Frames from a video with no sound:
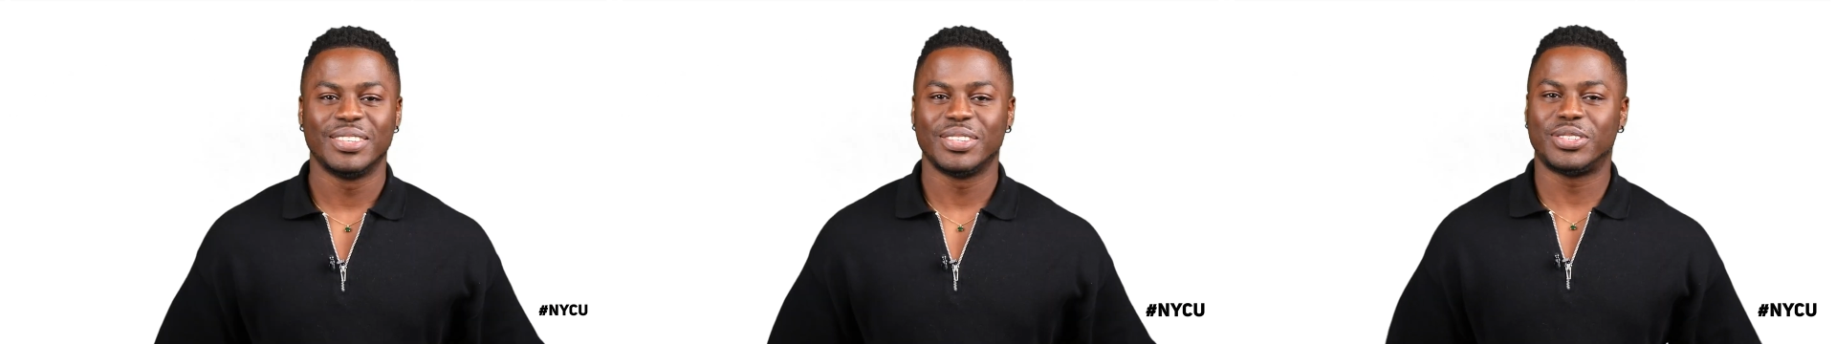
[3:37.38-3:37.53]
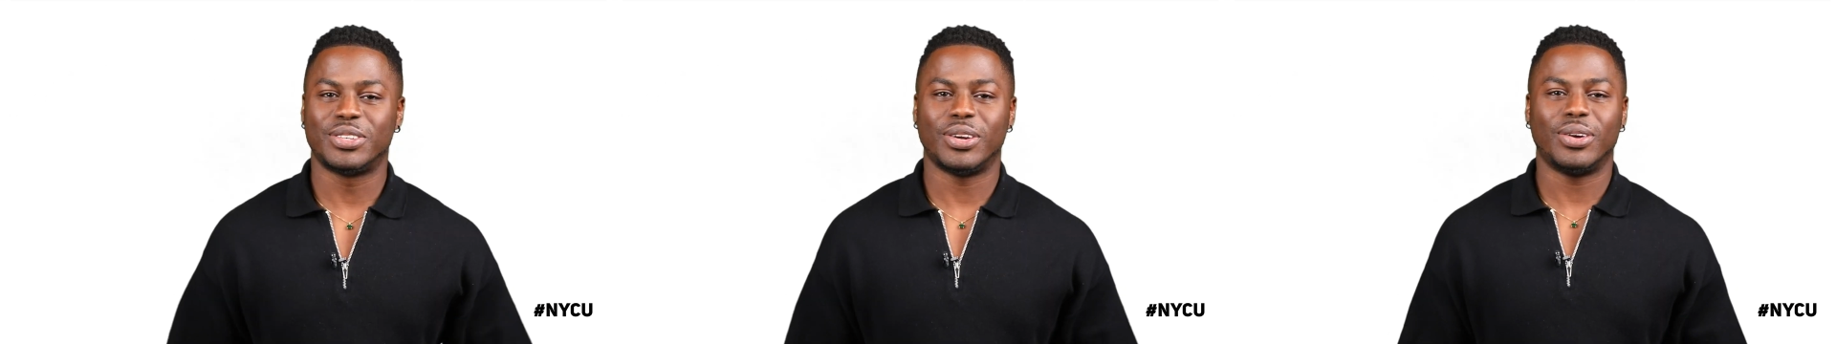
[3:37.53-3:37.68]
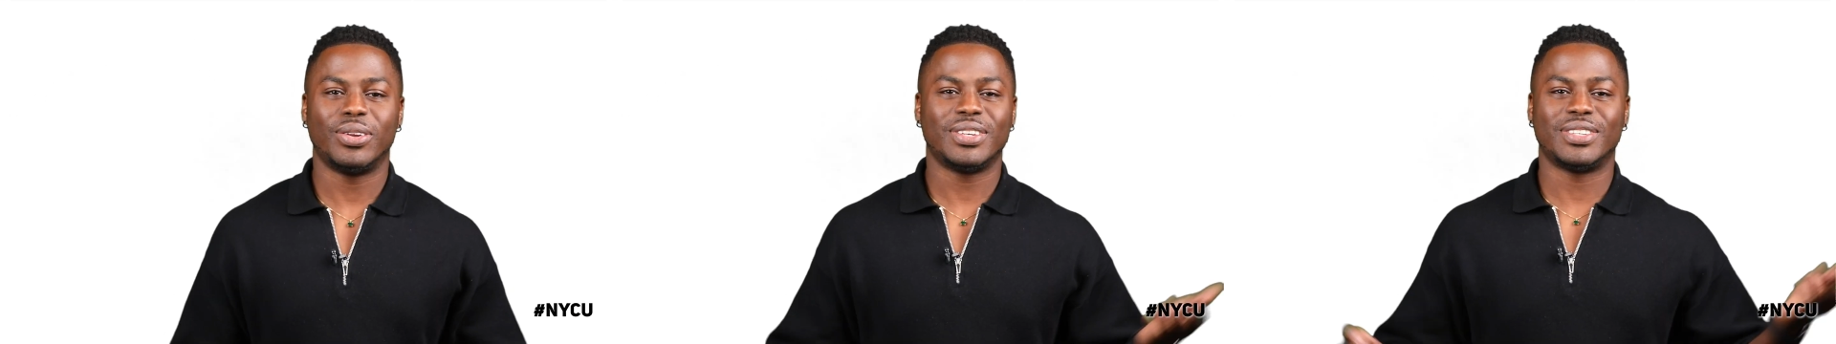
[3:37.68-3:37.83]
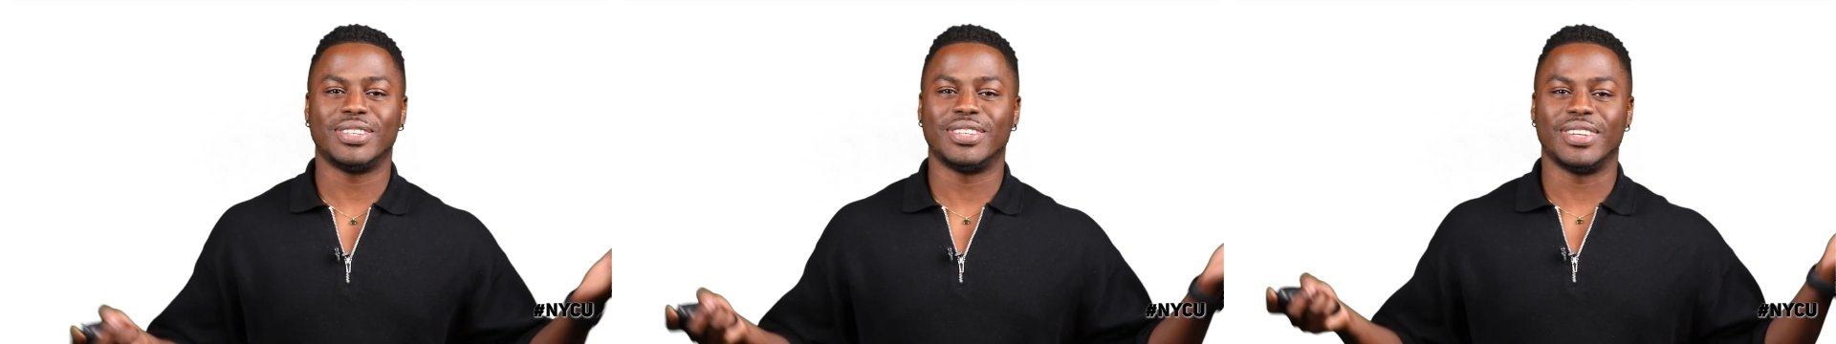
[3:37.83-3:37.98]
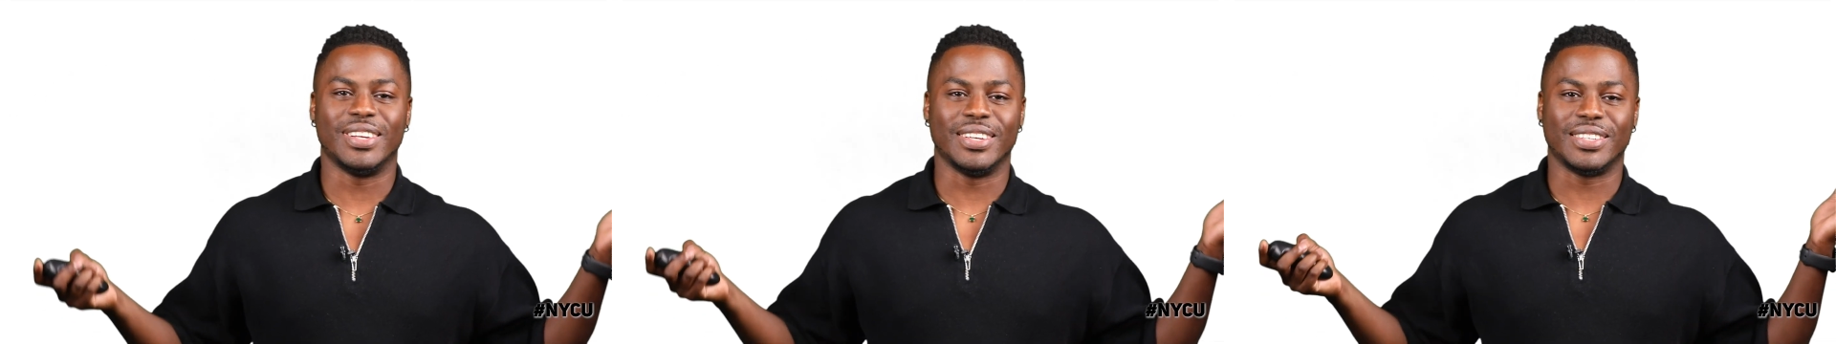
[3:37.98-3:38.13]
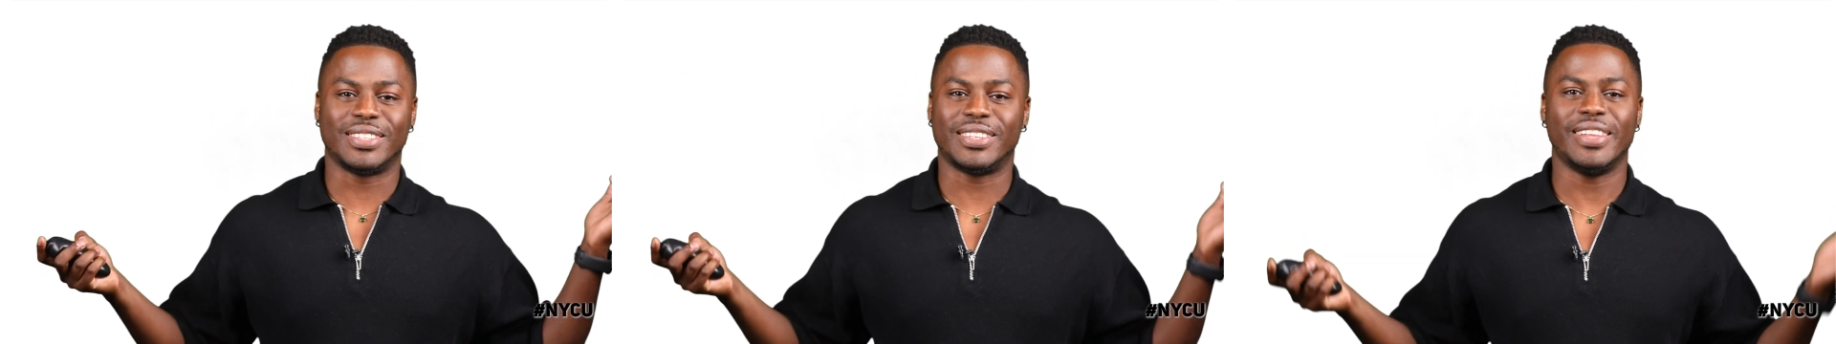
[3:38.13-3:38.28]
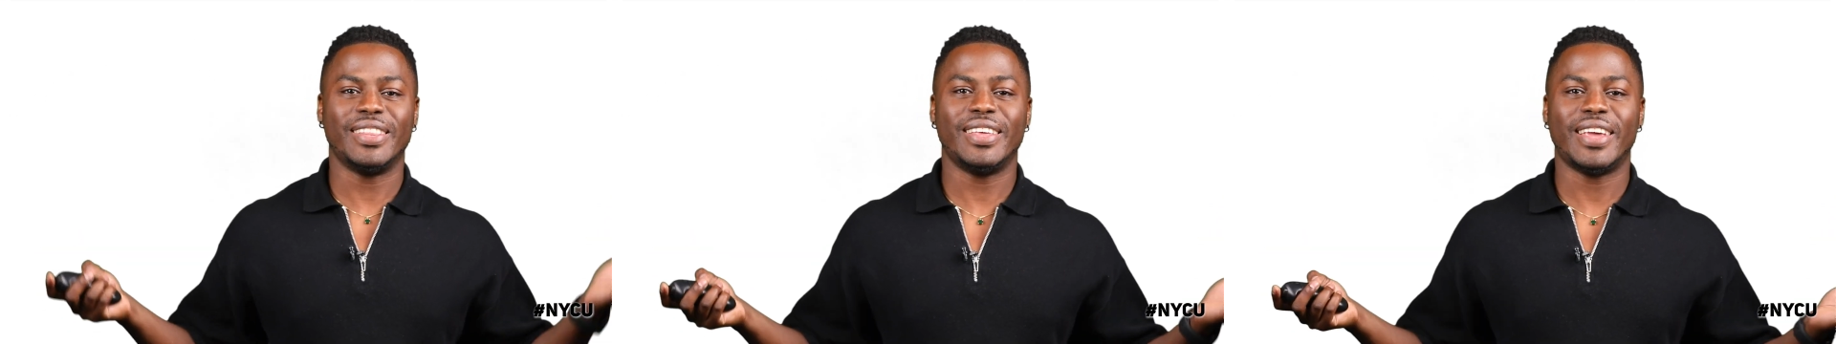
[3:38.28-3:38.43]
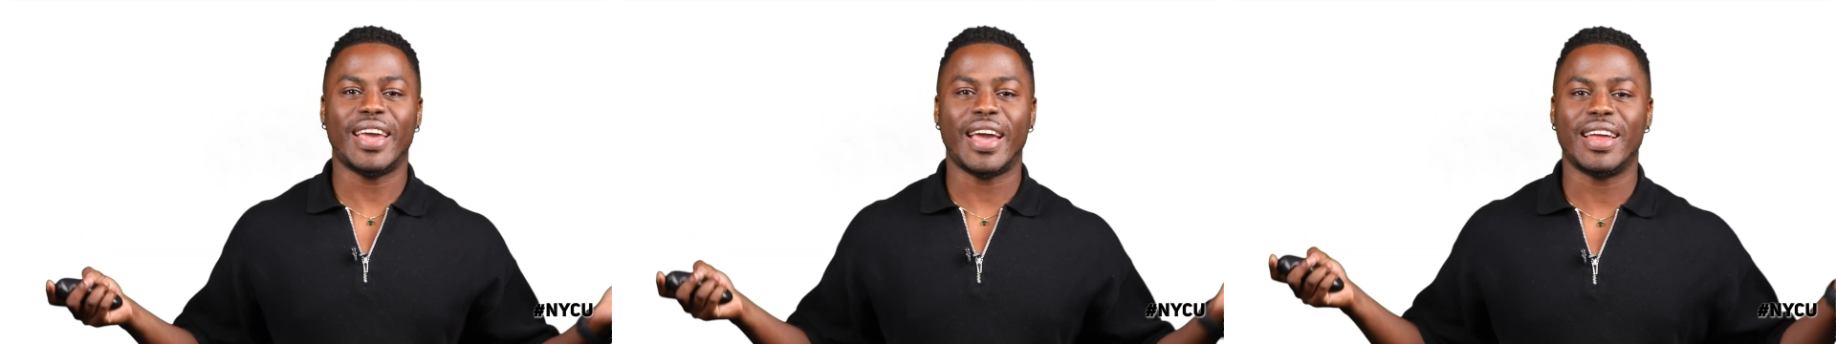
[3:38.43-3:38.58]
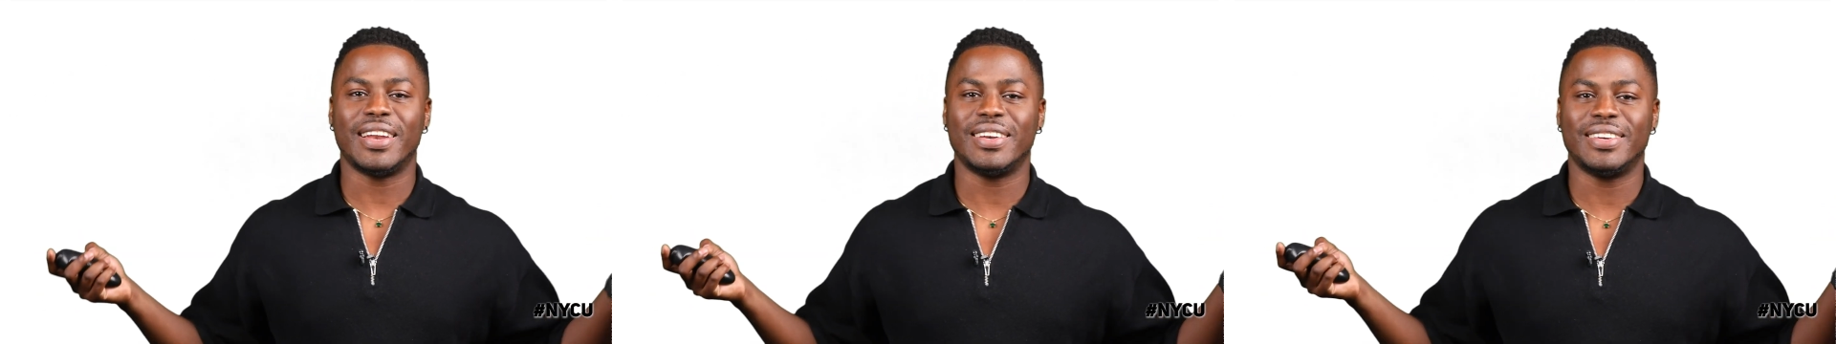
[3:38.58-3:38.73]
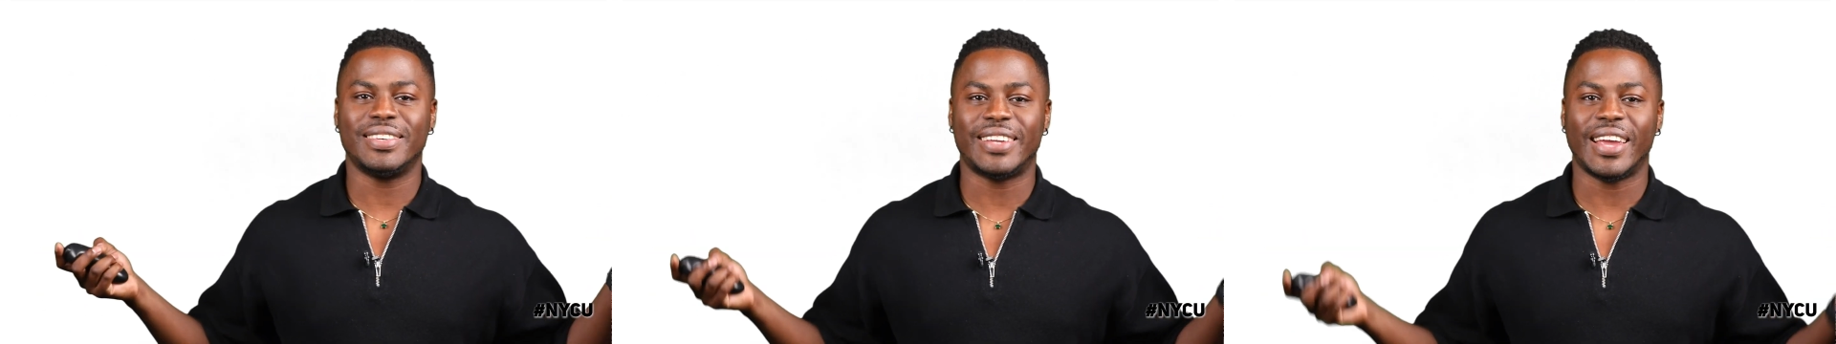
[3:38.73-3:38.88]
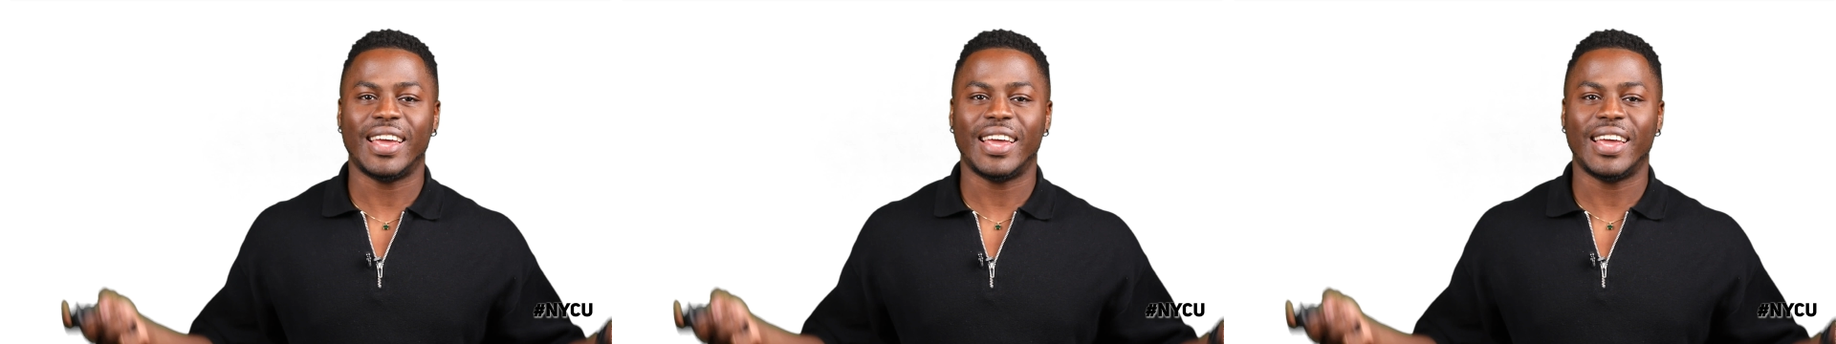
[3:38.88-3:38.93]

So listen to this. In the end,